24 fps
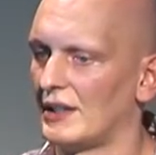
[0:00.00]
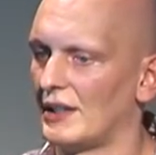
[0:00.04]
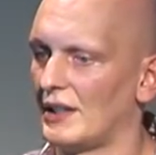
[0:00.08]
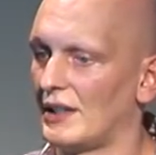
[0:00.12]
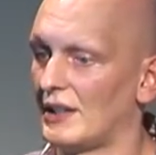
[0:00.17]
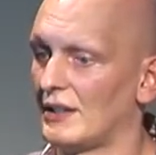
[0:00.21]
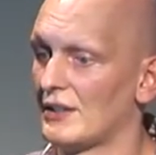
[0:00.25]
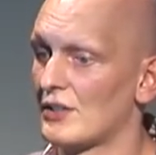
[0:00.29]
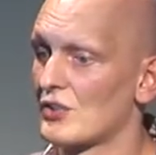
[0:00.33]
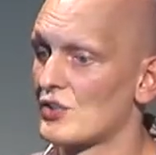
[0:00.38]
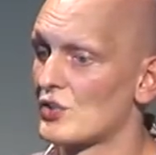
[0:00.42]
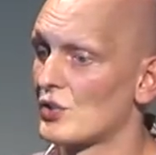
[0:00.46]

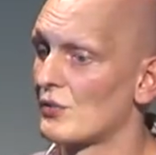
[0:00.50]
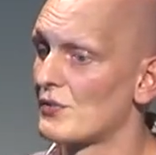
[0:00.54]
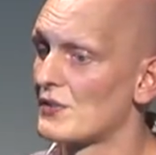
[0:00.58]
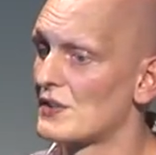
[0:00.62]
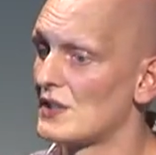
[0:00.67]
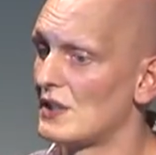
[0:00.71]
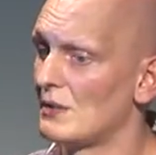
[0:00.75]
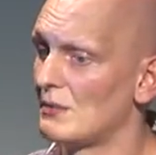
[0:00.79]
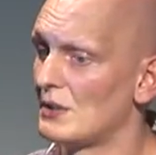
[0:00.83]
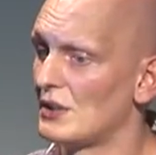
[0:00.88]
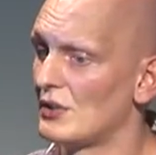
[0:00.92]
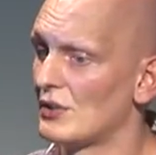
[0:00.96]
headers of
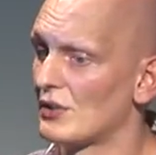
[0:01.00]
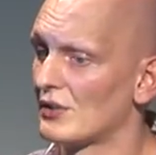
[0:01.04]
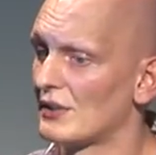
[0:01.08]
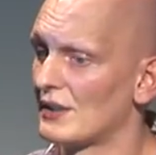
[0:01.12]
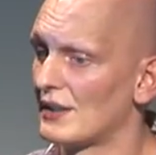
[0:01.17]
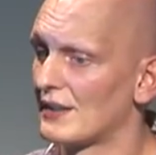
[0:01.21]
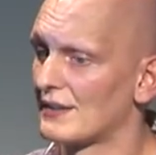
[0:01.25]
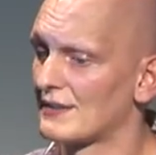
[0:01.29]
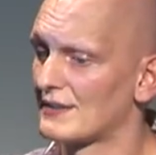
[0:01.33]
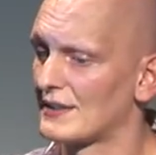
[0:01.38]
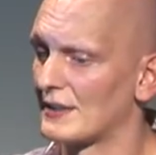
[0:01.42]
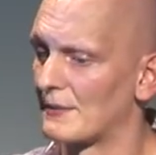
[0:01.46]

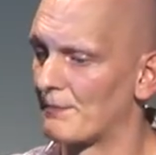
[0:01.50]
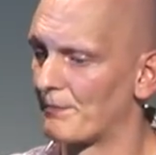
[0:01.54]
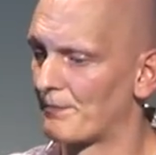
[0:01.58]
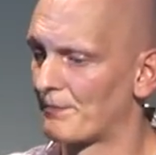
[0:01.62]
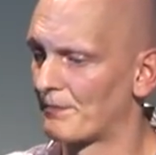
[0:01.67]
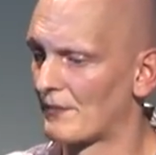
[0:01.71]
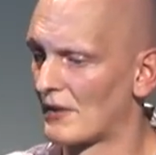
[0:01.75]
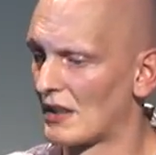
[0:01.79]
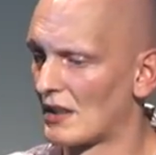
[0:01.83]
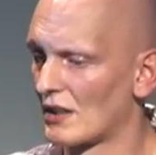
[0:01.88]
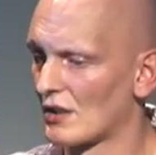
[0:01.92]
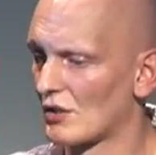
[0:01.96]
cnd.exe.
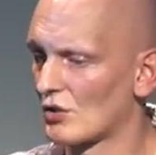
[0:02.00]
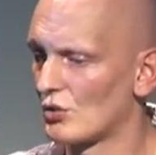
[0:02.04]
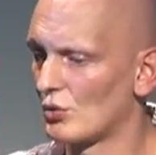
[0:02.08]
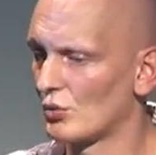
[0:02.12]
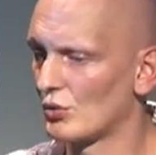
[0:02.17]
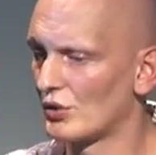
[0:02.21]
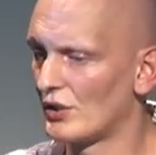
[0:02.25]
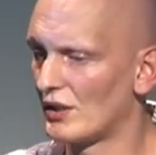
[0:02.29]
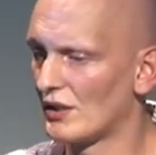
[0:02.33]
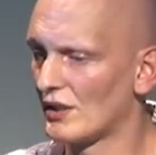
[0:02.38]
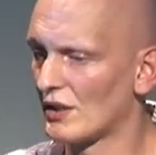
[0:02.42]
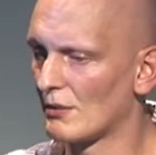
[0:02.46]

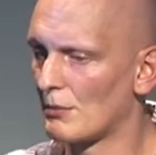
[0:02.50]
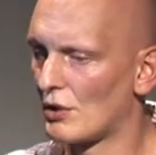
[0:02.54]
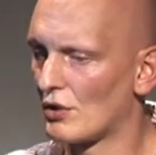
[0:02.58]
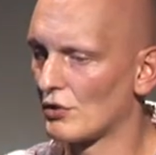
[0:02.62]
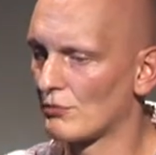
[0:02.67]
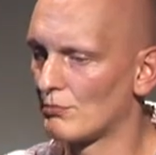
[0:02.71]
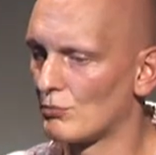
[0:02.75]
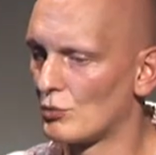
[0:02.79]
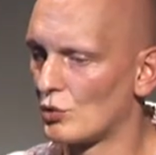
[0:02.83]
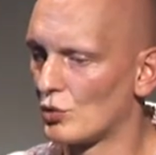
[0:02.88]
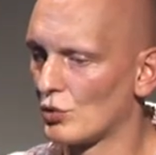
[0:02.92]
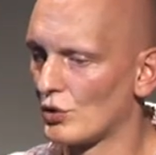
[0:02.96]
Cool thing
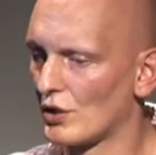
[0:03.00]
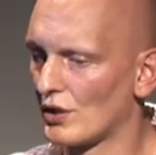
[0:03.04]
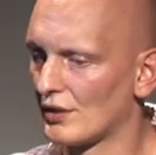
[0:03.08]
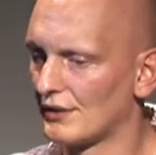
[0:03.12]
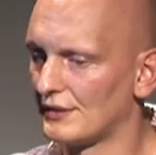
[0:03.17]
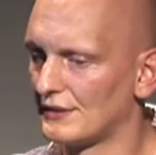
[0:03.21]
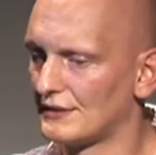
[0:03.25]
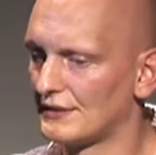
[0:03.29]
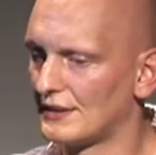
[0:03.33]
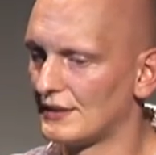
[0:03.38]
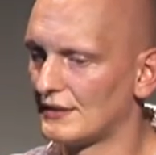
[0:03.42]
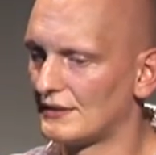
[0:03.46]
about Mona
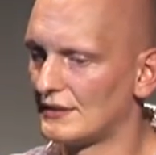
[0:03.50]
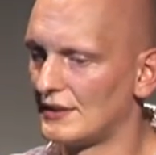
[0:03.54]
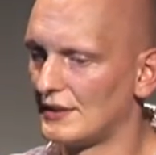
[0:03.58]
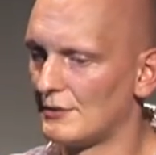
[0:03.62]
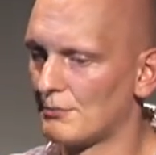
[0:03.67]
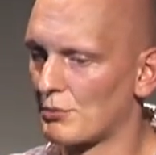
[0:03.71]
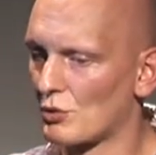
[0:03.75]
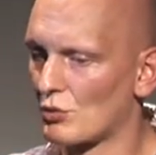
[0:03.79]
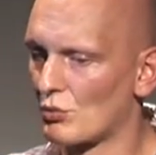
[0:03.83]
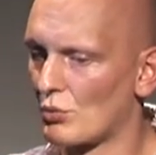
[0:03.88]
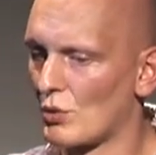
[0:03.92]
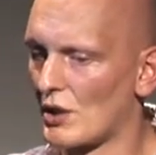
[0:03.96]
is that
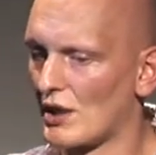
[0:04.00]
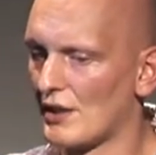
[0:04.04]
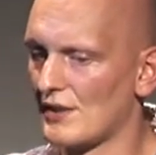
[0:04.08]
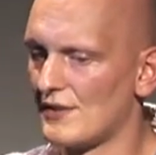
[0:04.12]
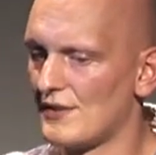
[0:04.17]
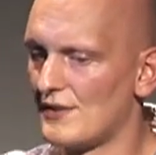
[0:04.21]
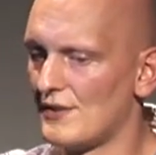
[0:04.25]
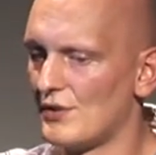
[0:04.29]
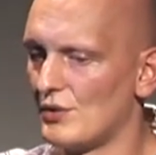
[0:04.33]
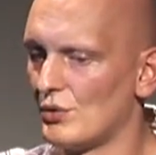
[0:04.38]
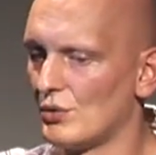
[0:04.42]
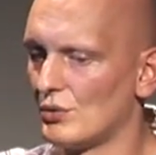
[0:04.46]
it
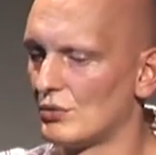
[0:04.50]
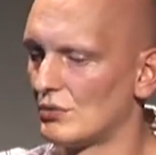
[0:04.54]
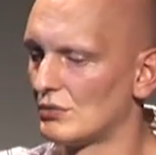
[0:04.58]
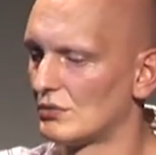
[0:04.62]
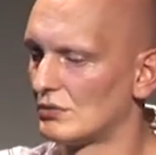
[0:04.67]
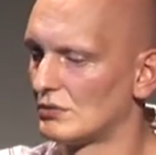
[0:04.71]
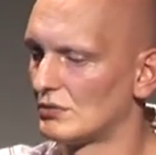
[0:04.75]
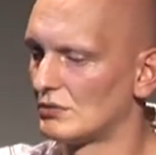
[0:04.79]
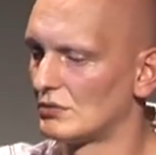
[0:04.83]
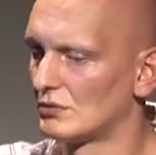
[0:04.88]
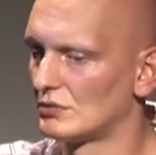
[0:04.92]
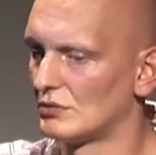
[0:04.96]
provides you
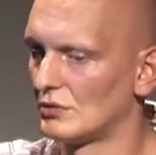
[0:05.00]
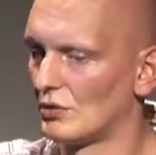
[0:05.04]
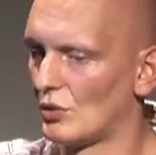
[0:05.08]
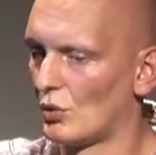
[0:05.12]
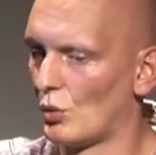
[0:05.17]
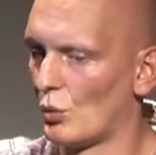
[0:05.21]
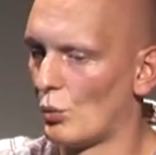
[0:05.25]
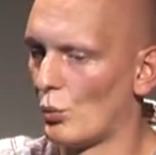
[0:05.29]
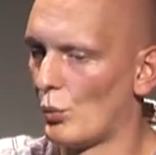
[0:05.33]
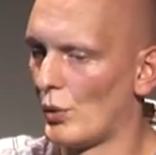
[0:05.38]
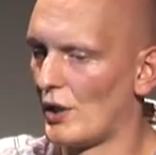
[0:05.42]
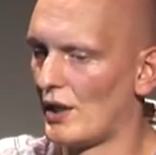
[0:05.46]

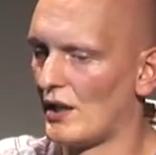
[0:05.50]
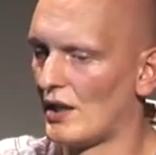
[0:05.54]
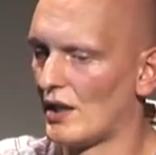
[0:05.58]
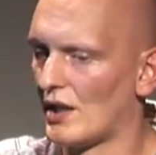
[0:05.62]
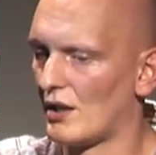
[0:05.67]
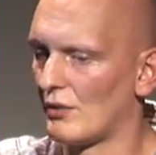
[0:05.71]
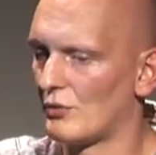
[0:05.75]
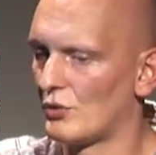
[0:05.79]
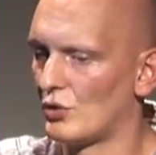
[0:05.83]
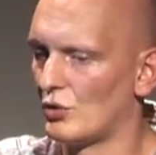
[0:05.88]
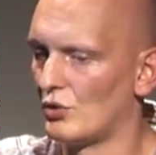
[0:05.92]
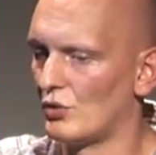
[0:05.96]
a way
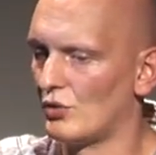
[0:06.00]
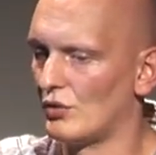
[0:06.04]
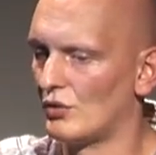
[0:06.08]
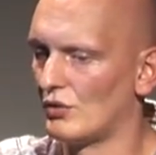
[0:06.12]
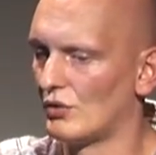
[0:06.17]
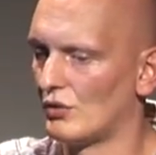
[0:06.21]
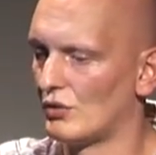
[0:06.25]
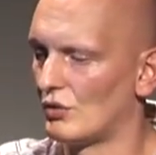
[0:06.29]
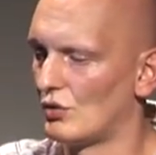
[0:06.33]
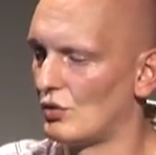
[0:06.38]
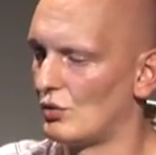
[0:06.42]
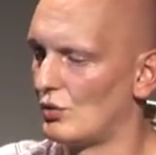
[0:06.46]
how to,
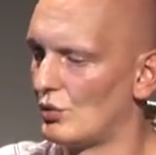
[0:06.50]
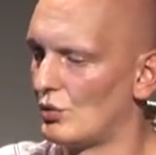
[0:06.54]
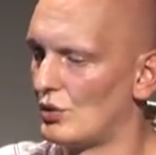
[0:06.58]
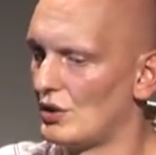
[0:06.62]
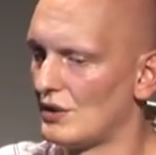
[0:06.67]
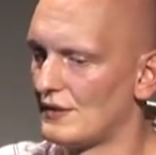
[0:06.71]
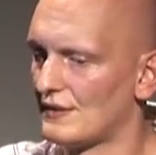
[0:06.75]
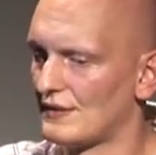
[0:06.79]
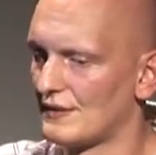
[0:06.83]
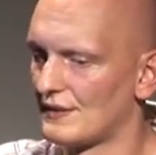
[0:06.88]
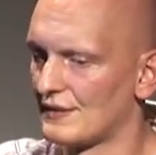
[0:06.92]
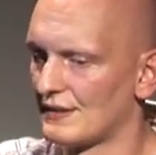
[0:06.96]
to do
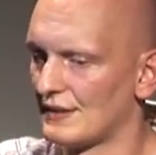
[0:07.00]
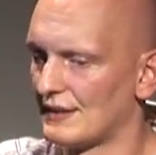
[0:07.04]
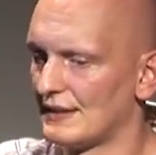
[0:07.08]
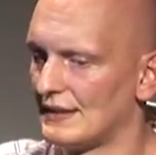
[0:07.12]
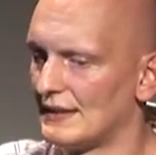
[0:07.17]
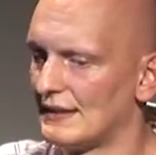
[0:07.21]
this.